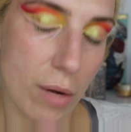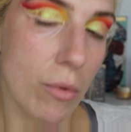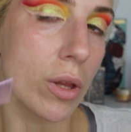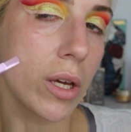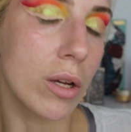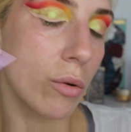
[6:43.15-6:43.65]
I'm
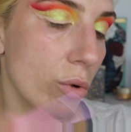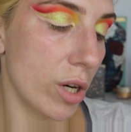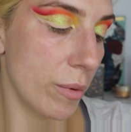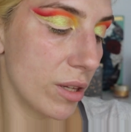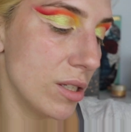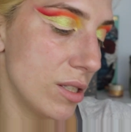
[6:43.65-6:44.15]
only going to worry
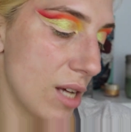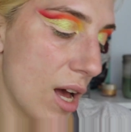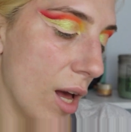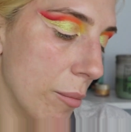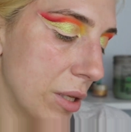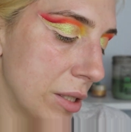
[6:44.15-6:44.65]
about the
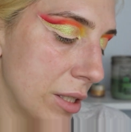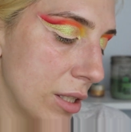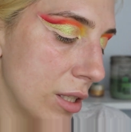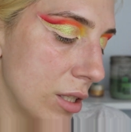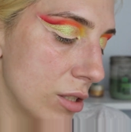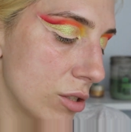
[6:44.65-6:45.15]
top.
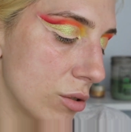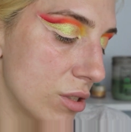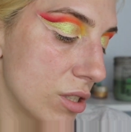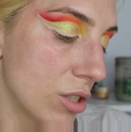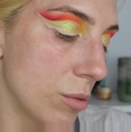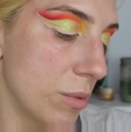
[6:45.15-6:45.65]
So it's
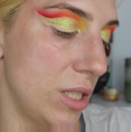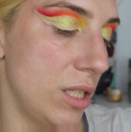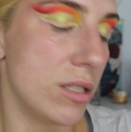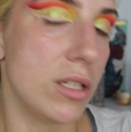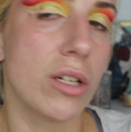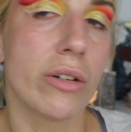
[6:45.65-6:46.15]
a little bit
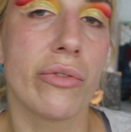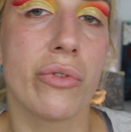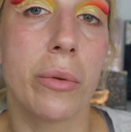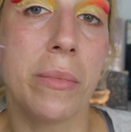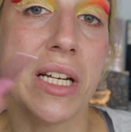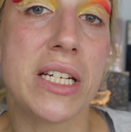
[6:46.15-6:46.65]
easier
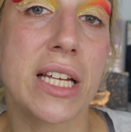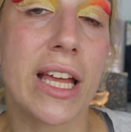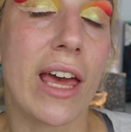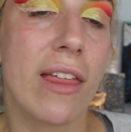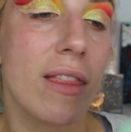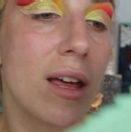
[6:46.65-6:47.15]
for me to
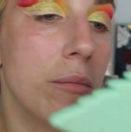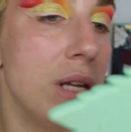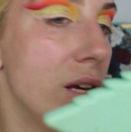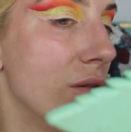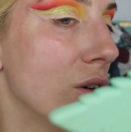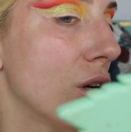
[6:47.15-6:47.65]
get them
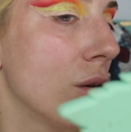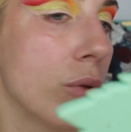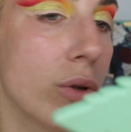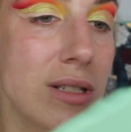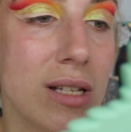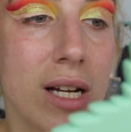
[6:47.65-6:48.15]
even on
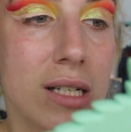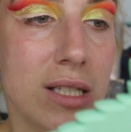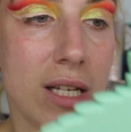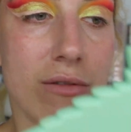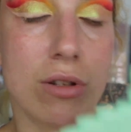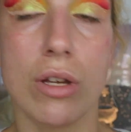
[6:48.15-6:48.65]
both sides,
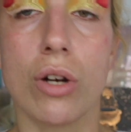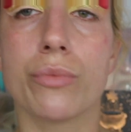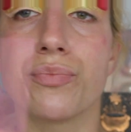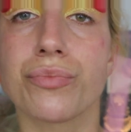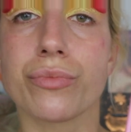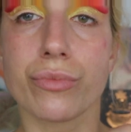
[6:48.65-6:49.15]
even though
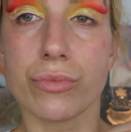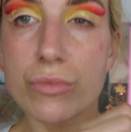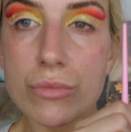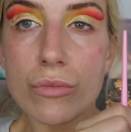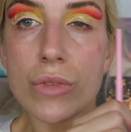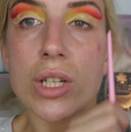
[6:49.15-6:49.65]

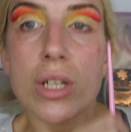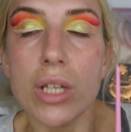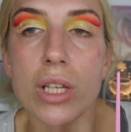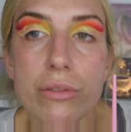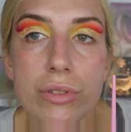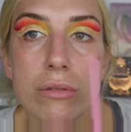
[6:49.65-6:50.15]

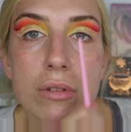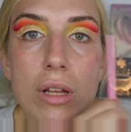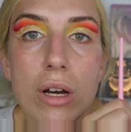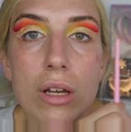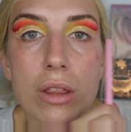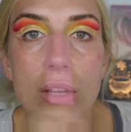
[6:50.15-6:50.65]
if you
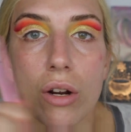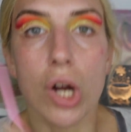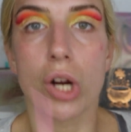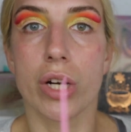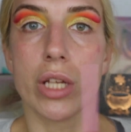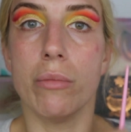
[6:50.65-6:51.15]
look, they're
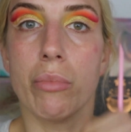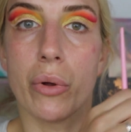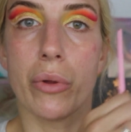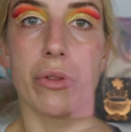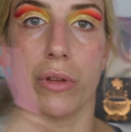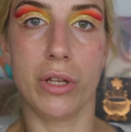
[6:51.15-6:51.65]
already
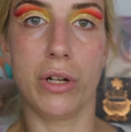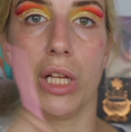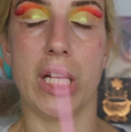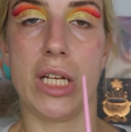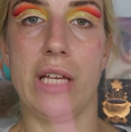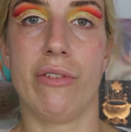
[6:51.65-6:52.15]
both a little
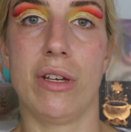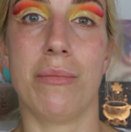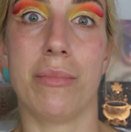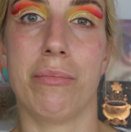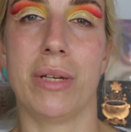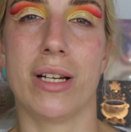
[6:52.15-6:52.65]
uneven
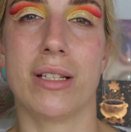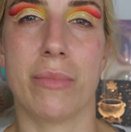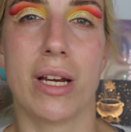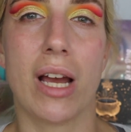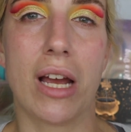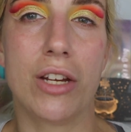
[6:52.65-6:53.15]
because
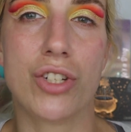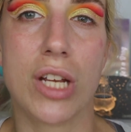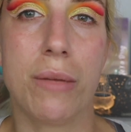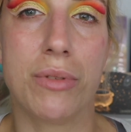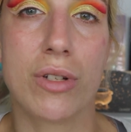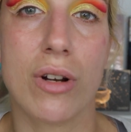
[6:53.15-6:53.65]
my eye
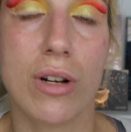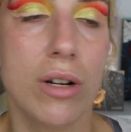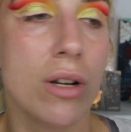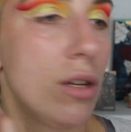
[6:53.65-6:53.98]
shapes are.